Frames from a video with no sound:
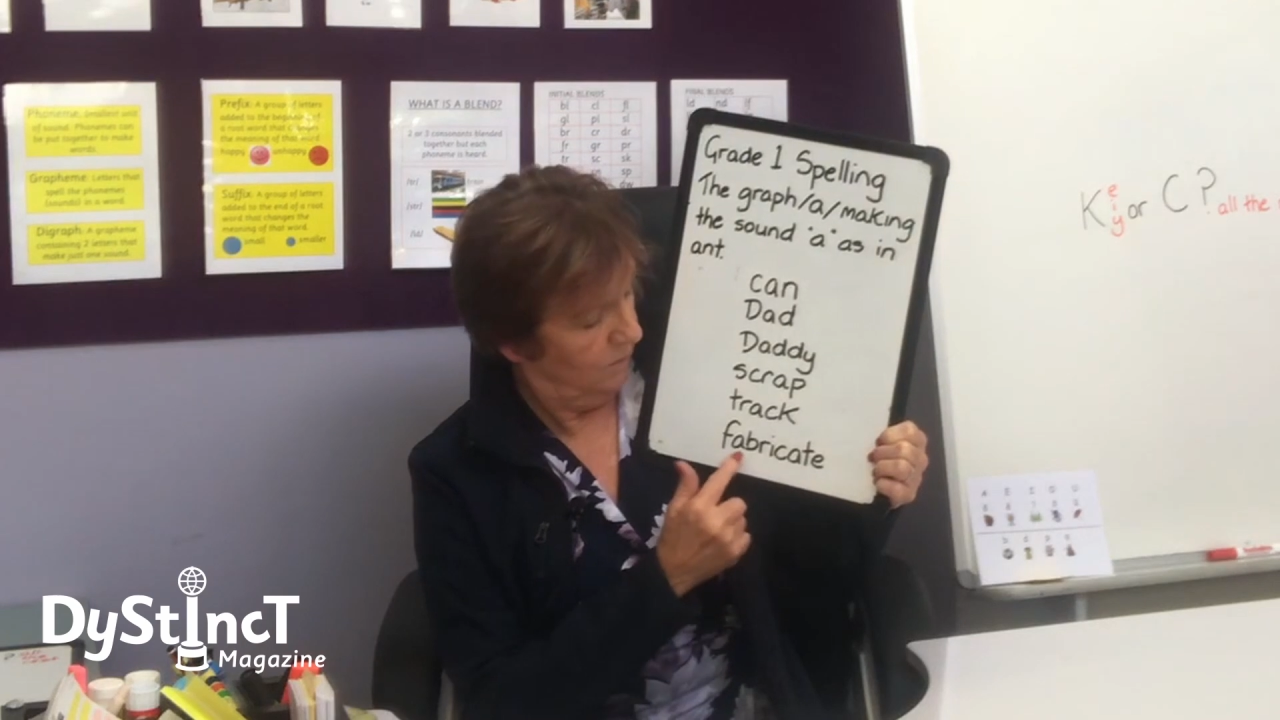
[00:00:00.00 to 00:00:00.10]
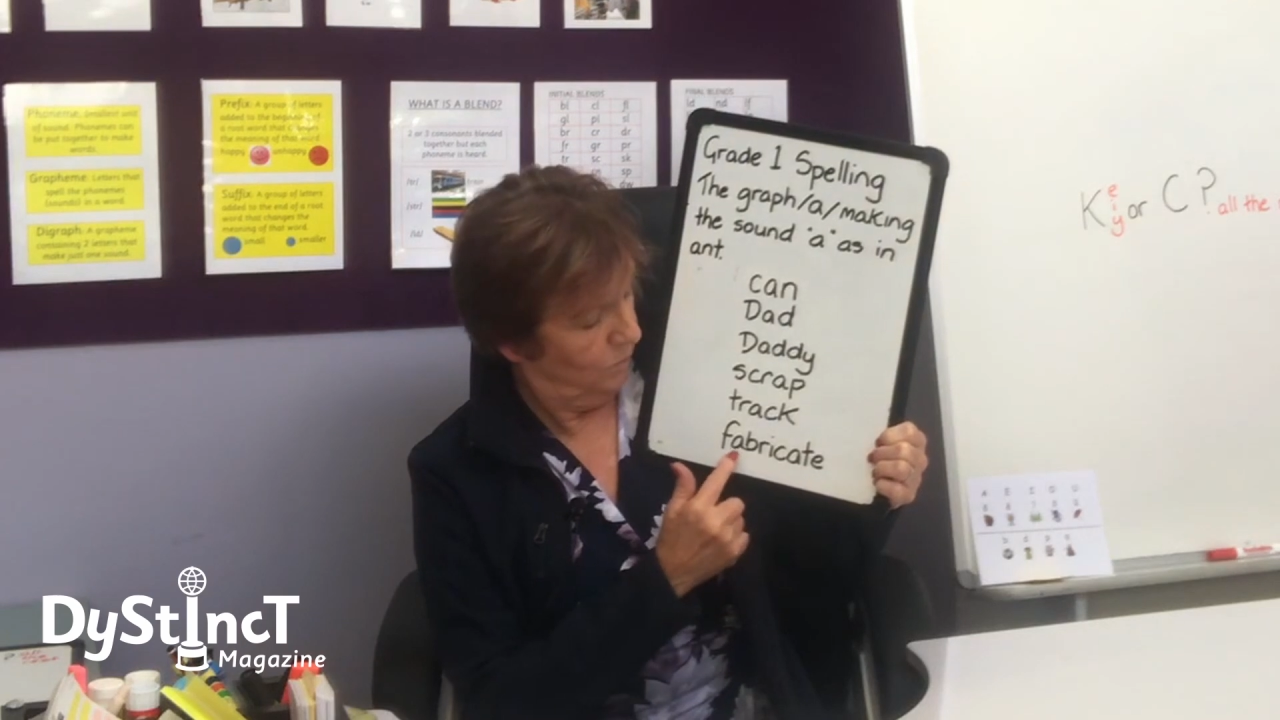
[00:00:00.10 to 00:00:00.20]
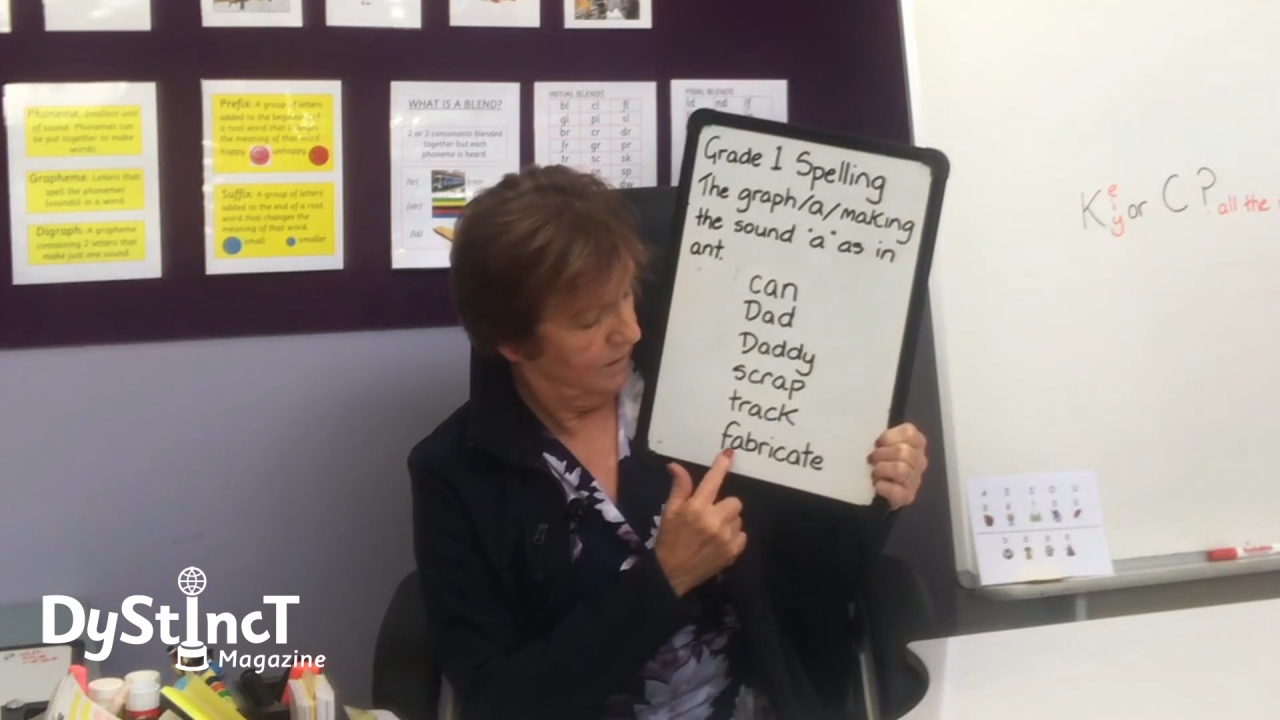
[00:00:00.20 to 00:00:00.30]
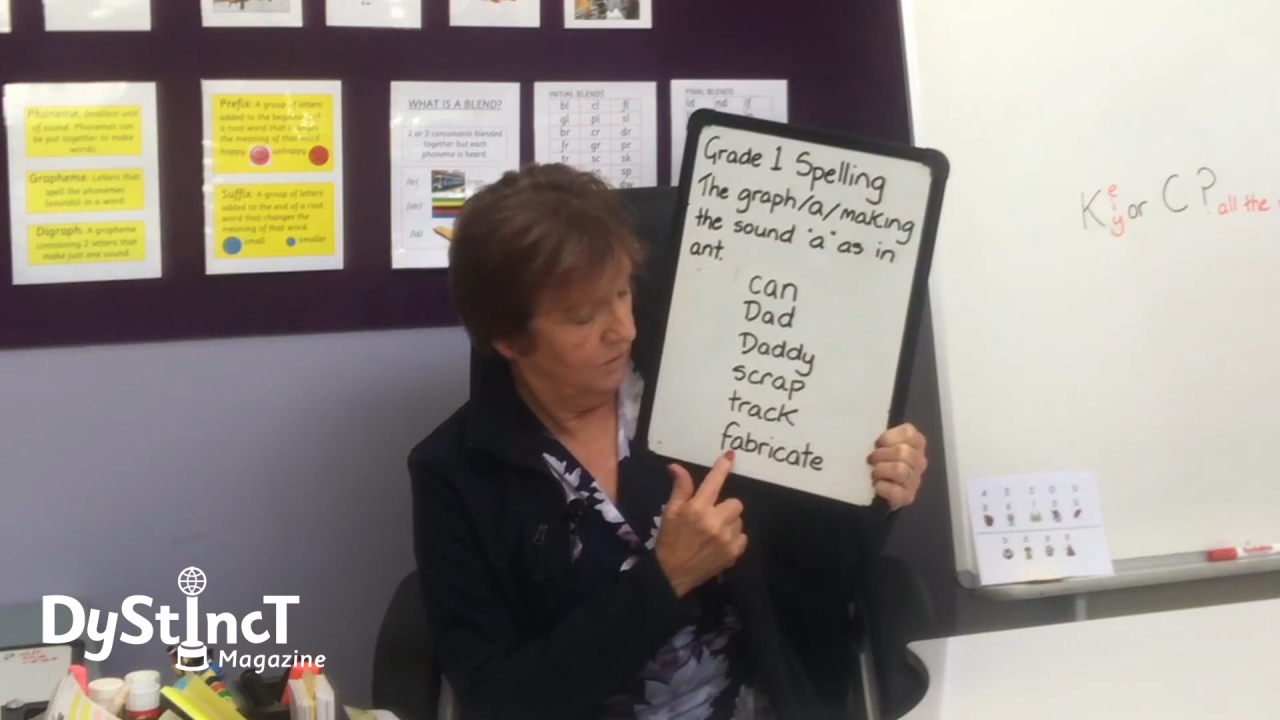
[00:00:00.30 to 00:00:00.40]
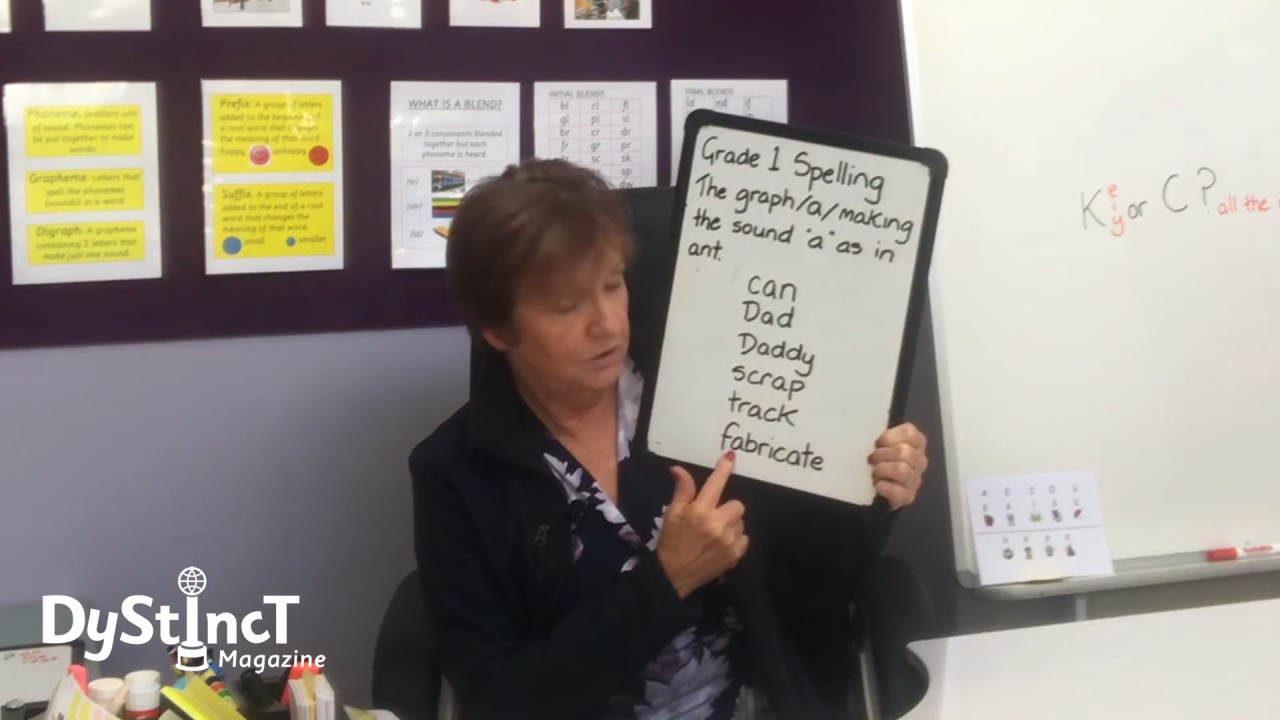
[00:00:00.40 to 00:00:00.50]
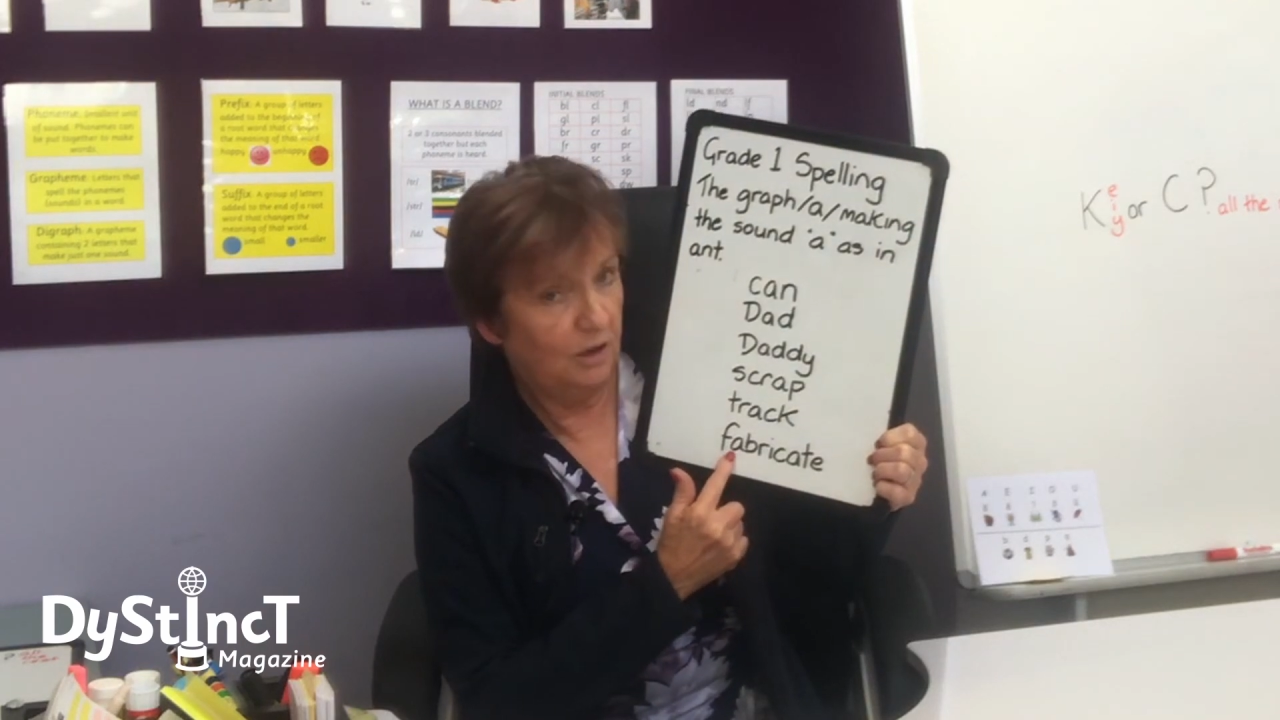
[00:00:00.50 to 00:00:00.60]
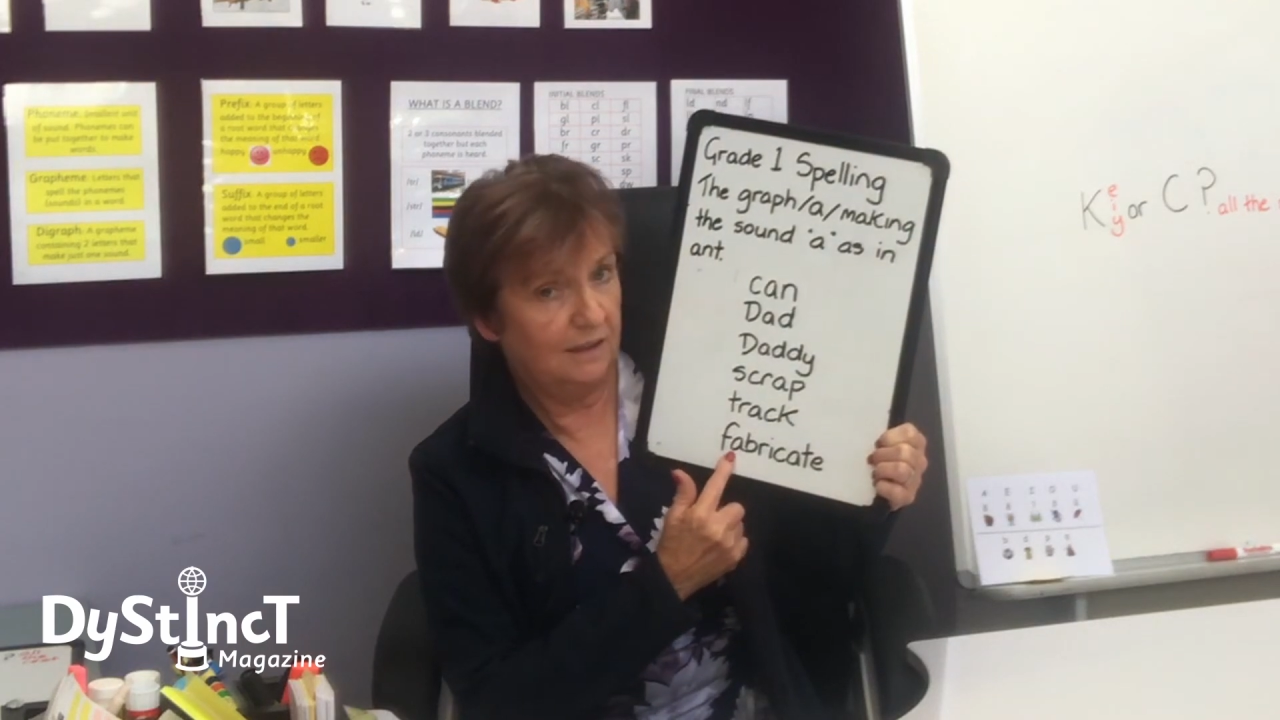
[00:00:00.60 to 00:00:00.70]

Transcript: we can certainly